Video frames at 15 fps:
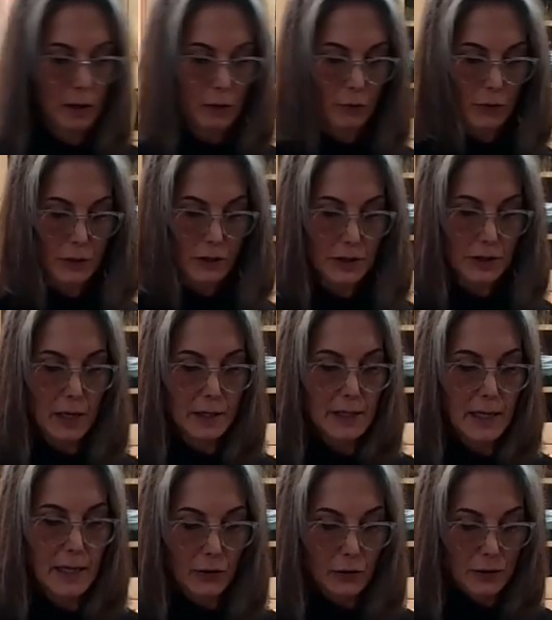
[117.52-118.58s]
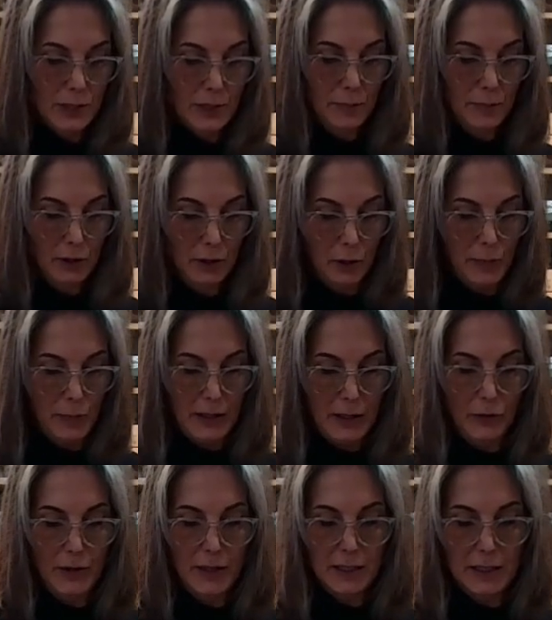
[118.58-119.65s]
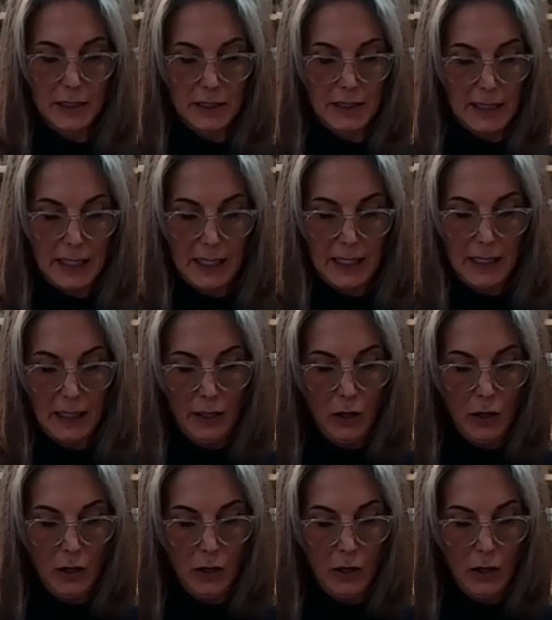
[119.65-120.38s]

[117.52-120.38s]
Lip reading: I'm going to saute those up a little bit. Now this is the